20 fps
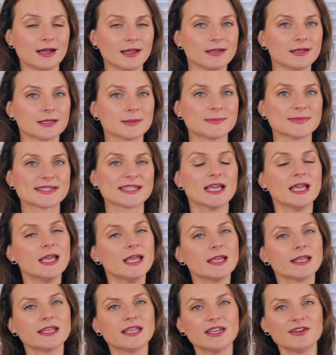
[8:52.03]
items,
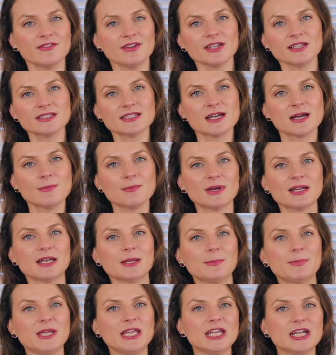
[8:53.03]
giving them an
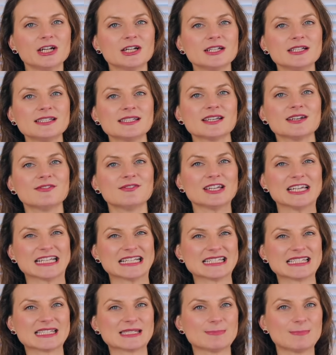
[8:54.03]
appearance of
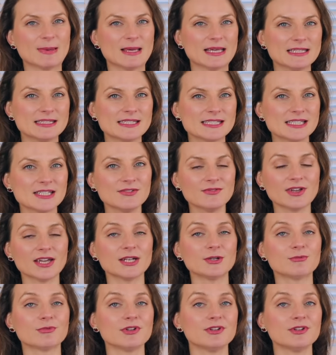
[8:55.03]
expensive and